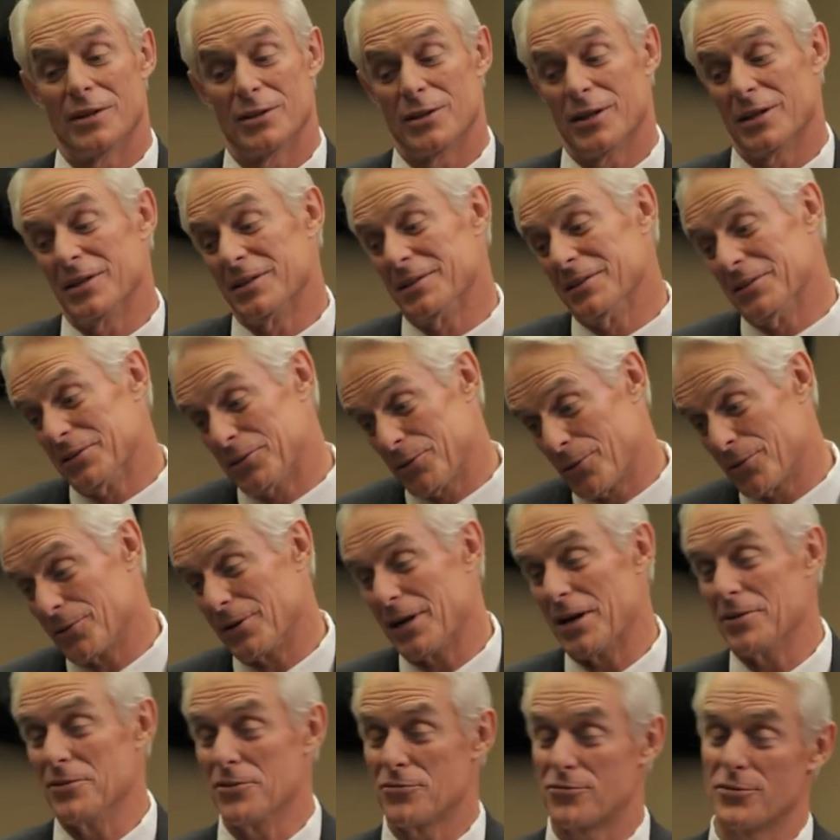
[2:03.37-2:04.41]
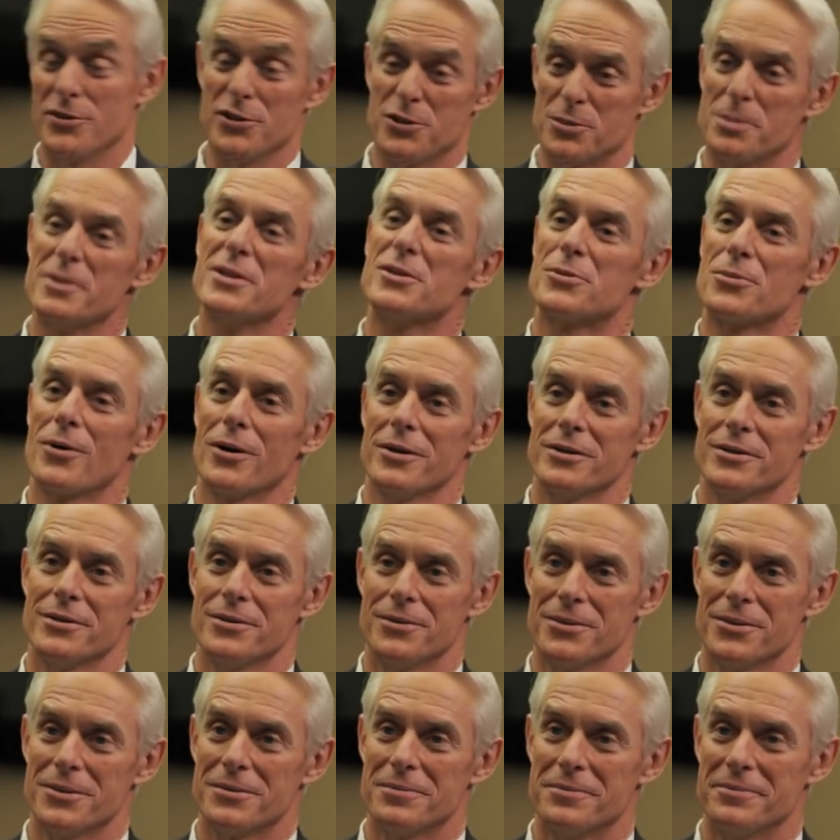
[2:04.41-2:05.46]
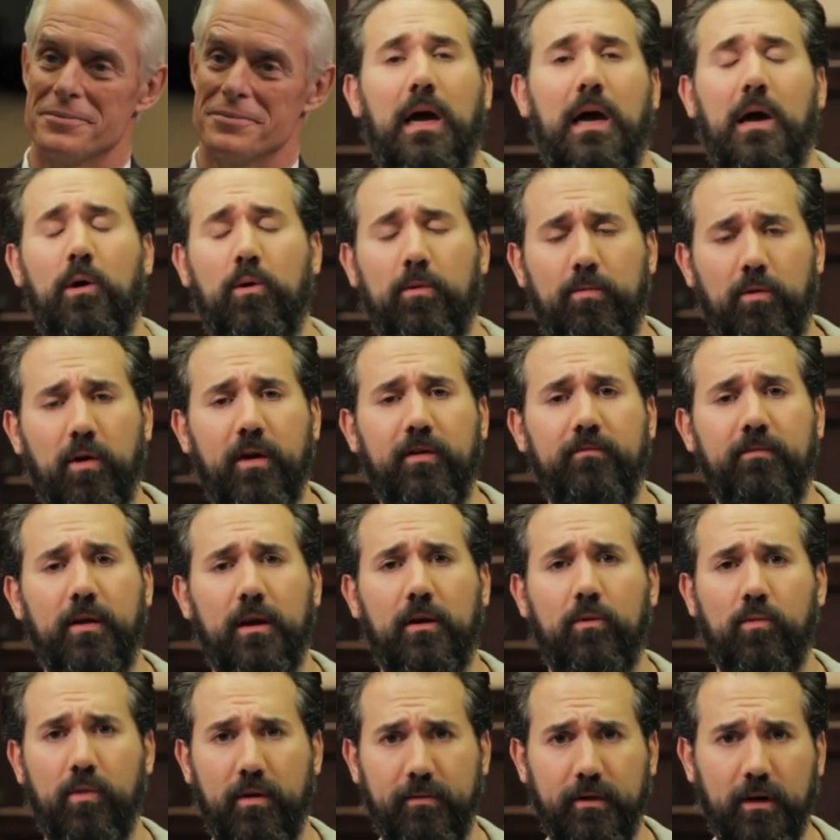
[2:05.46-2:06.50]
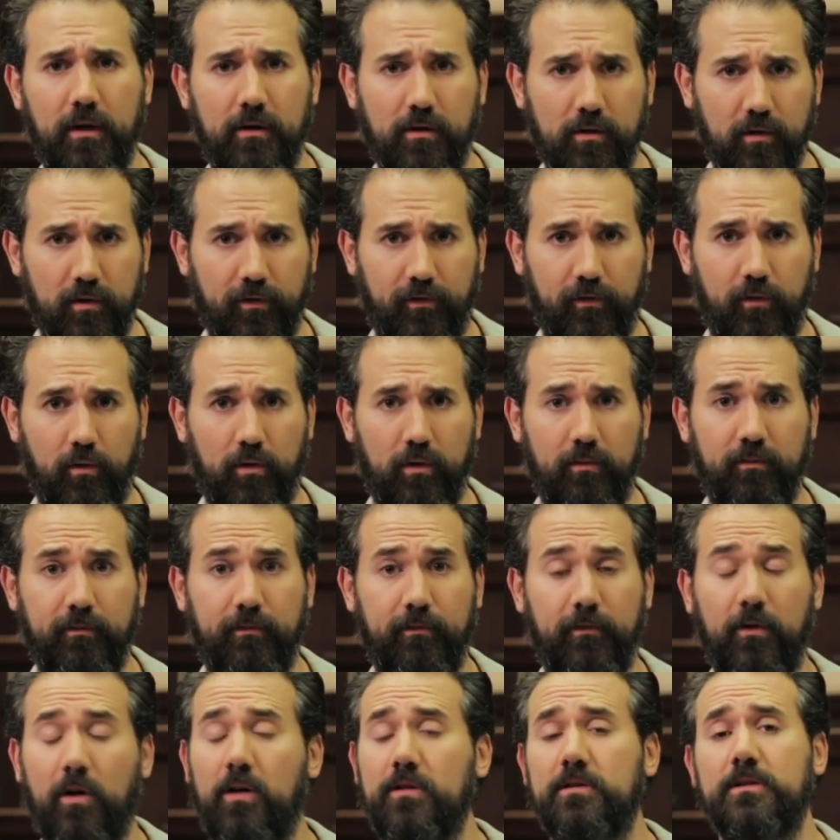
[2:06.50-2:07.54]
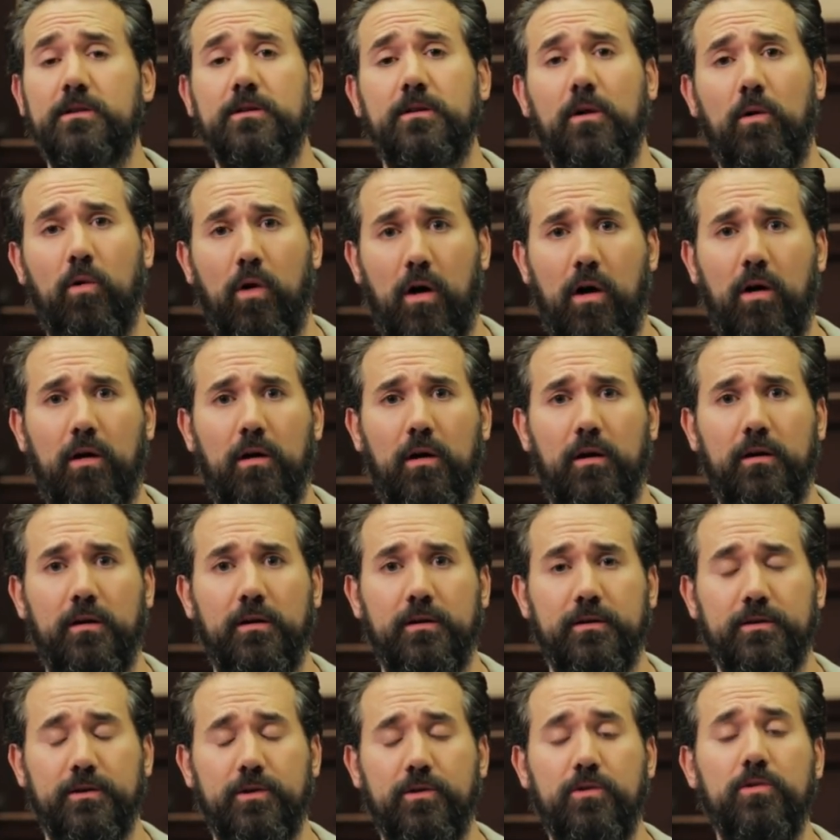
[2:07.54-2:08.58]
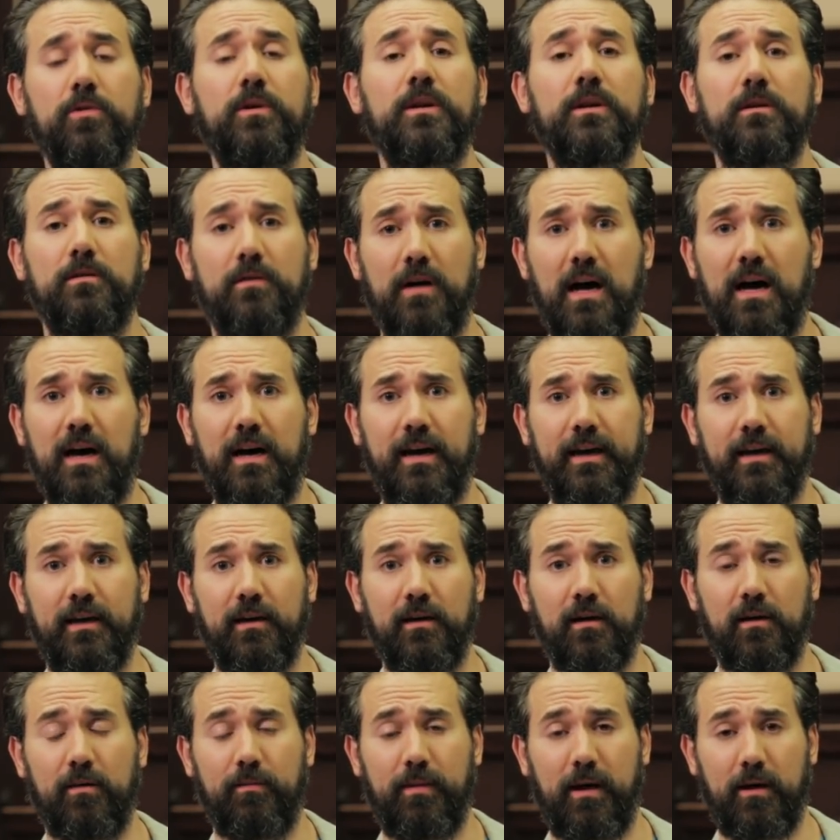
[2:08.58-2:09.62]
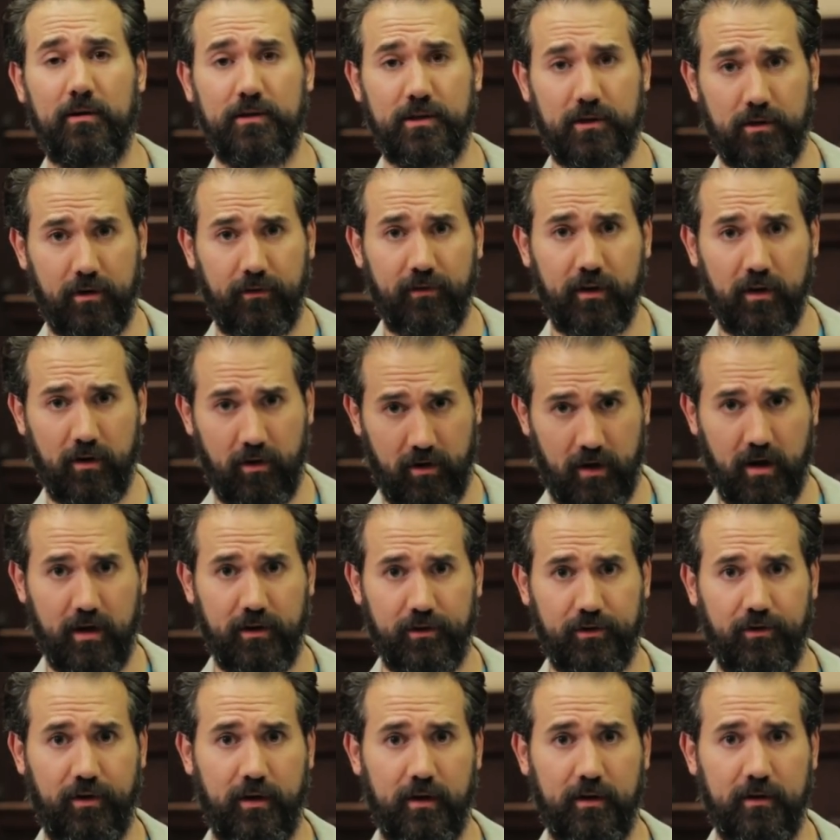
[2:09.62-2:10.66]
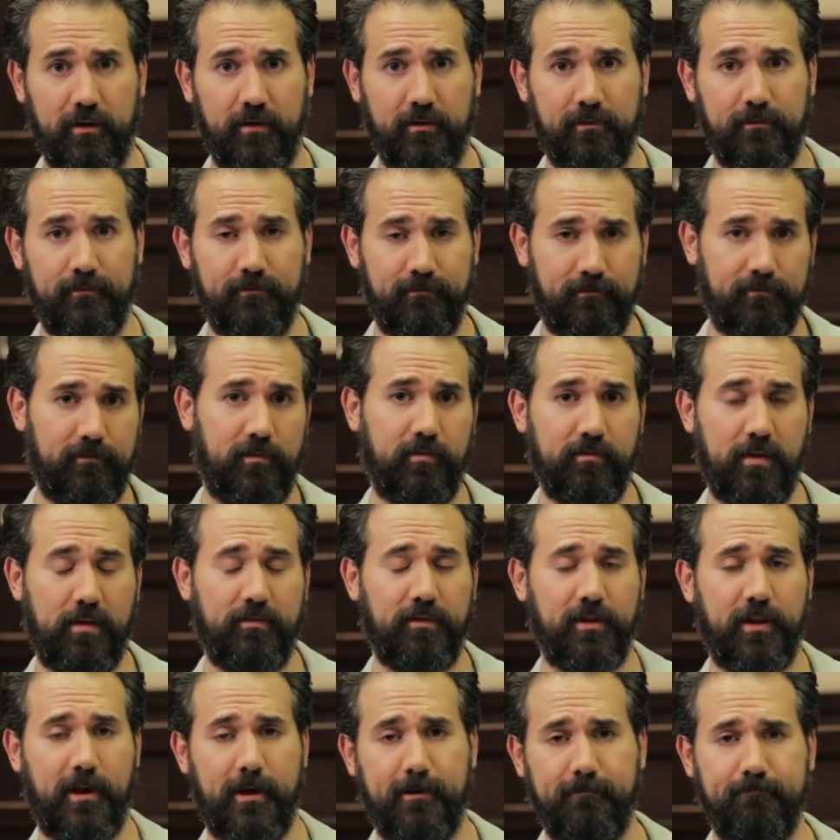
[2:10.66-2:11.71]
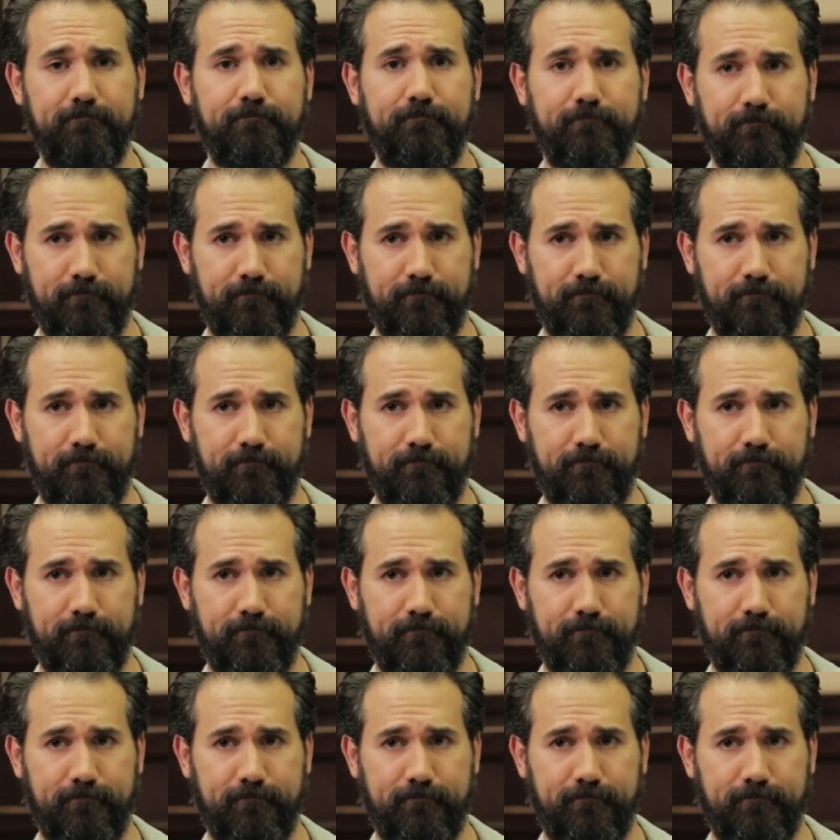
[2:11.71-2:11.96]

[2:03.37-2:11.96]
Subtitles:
They certainly have a free speech right to do it. Our brave men and women in uniform fought so hard so you could lie about serving your country. Remember that.